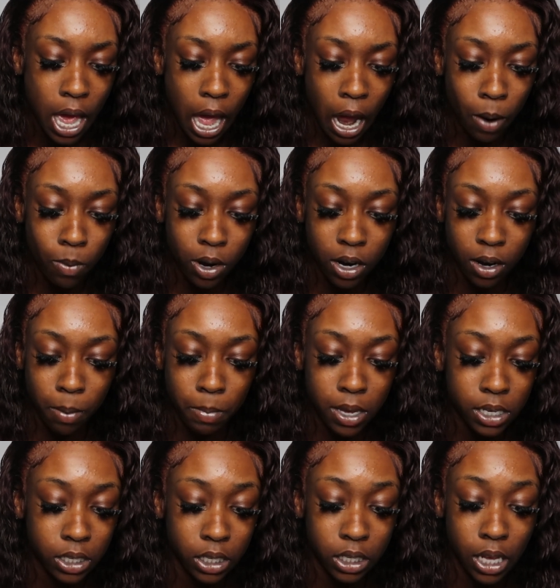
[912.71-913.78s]
I'm running the
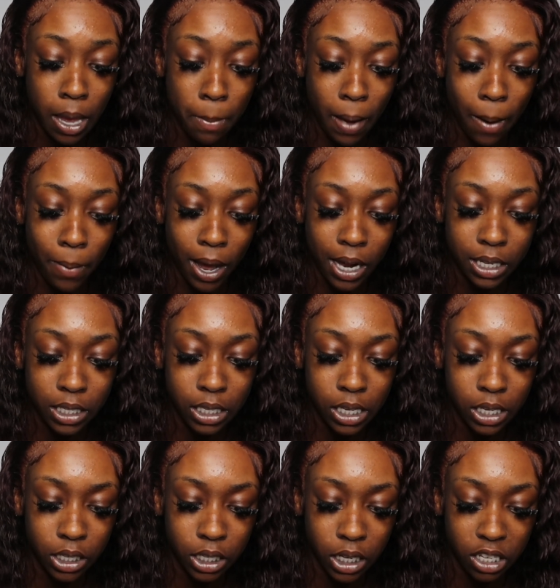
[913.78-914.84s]
business and my
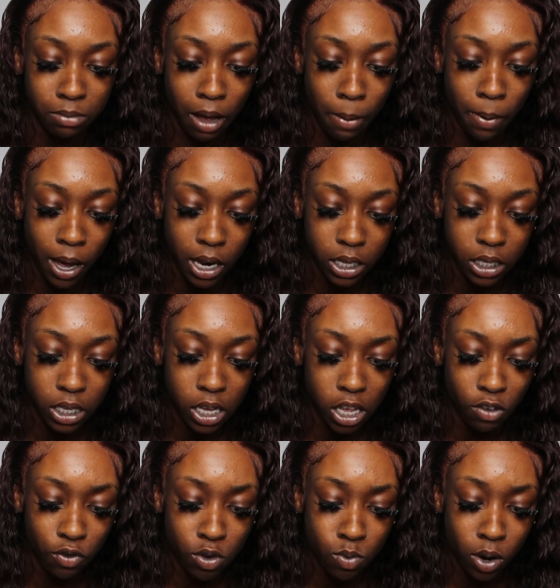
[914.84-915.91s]
policy is just my
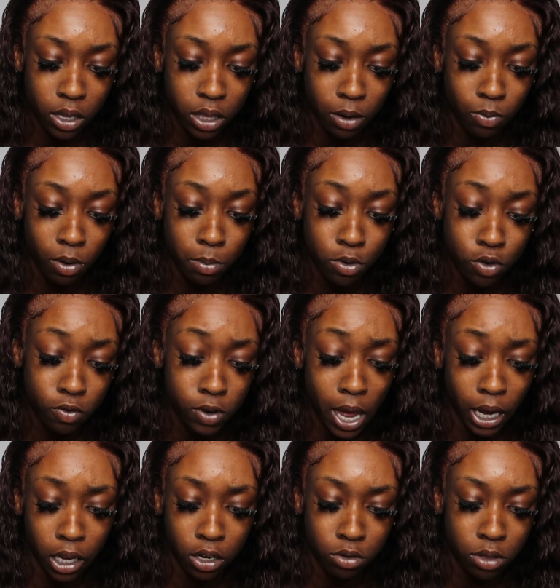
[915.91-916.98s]
policy. If you want them removed,
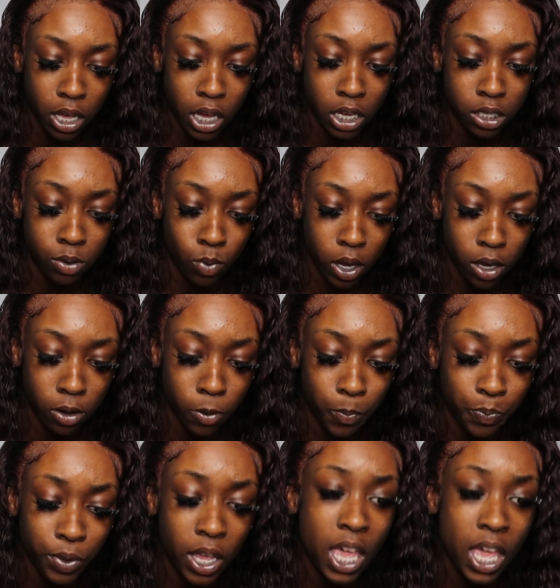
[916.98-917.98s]
I can do that as well.